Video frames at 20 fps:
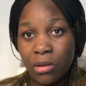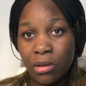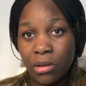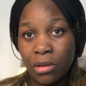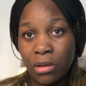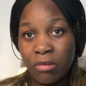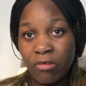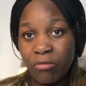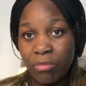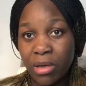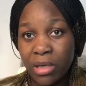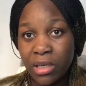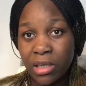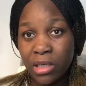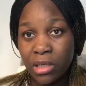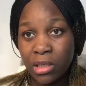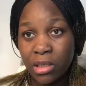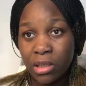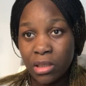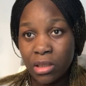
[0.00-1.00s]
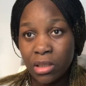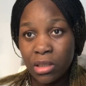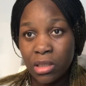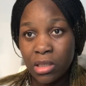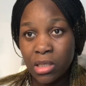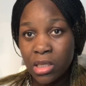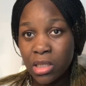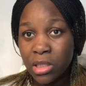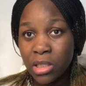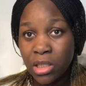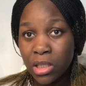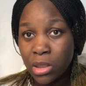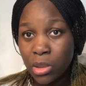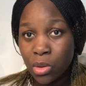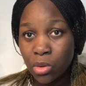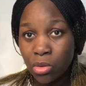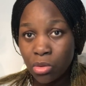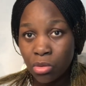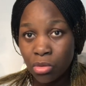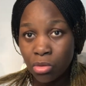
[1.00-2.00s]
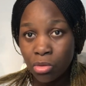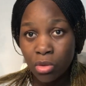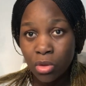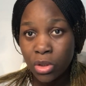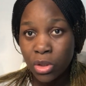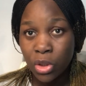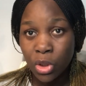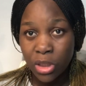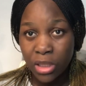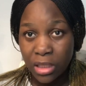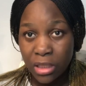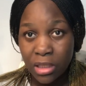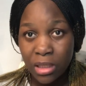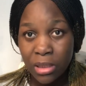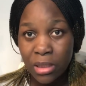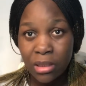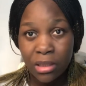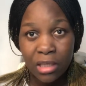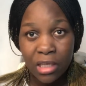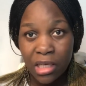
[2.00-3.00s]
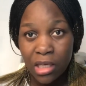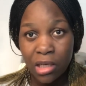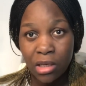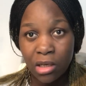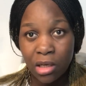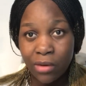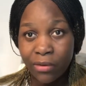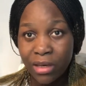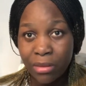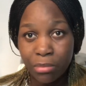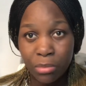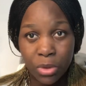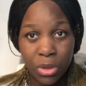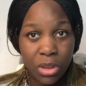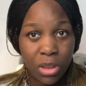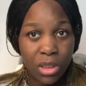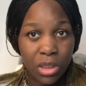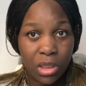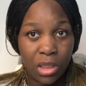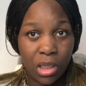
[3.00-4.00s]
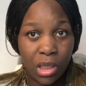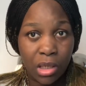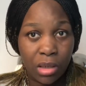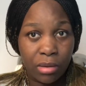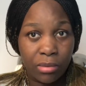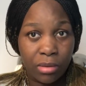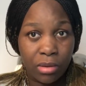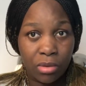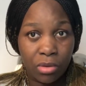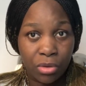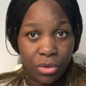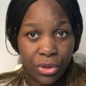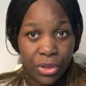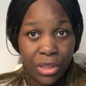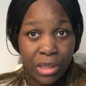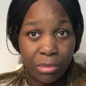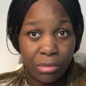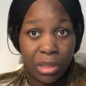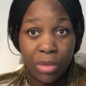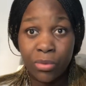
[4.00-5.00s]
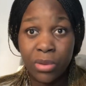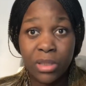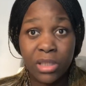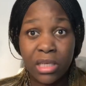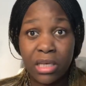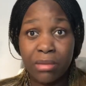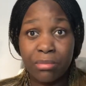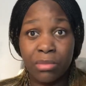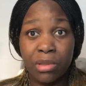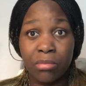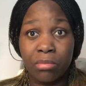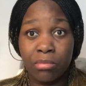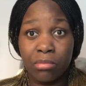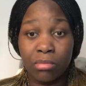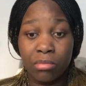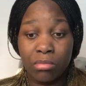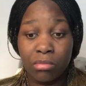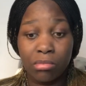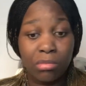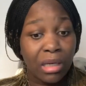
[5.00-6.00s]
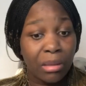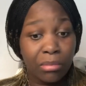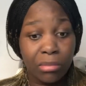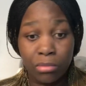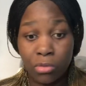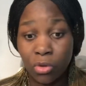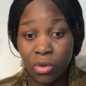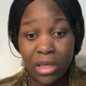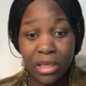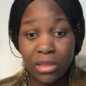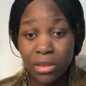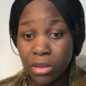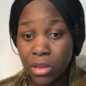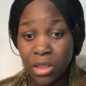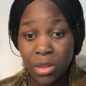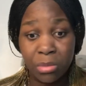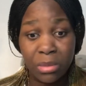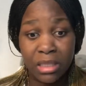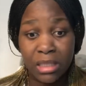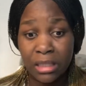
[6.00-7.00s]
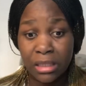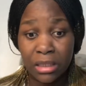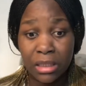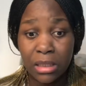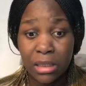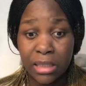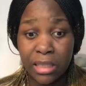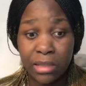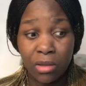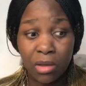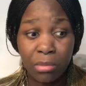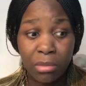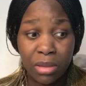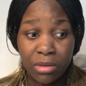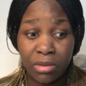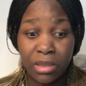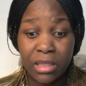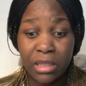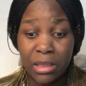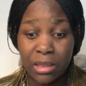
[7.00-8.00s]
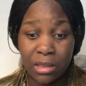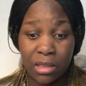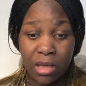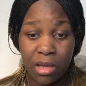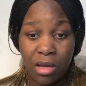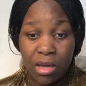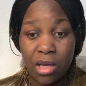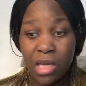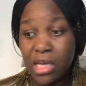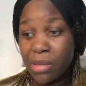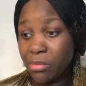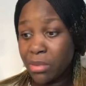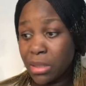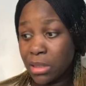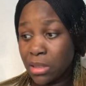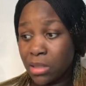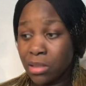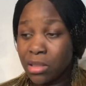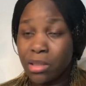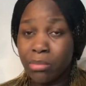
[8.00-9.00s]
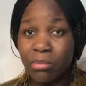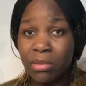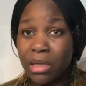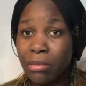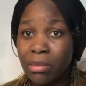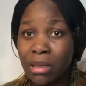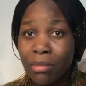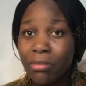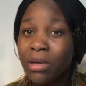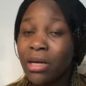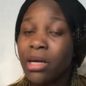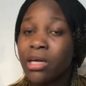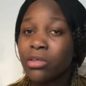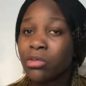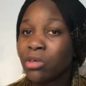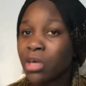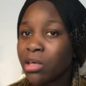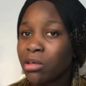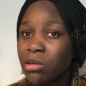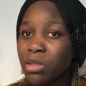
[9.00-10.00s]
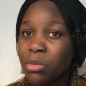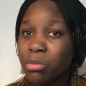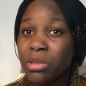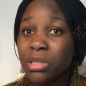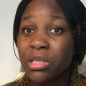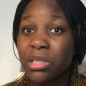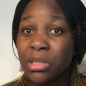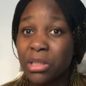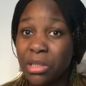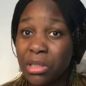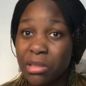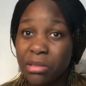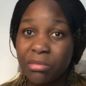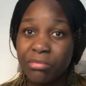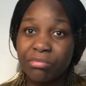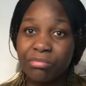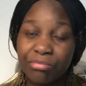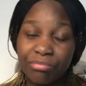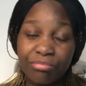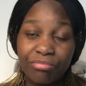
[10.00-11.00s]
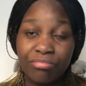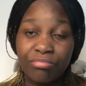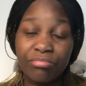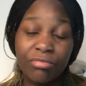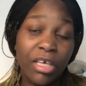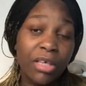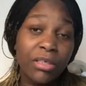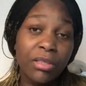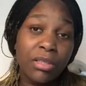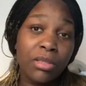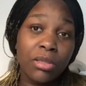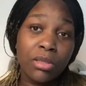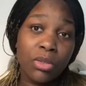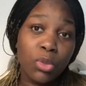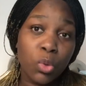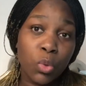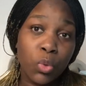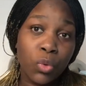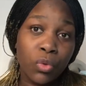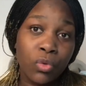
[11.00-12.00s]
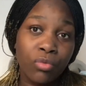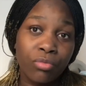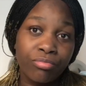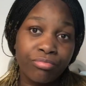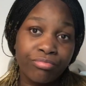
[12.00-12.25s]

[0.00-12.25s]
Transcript: If my 8 years old child doesn't like how I'm treating her or him, he will tell me, Mom, you can't treat me like this. I know my rights. A, B, C, D, blah, blah, blah. You cannot beat the child. And it is the truth.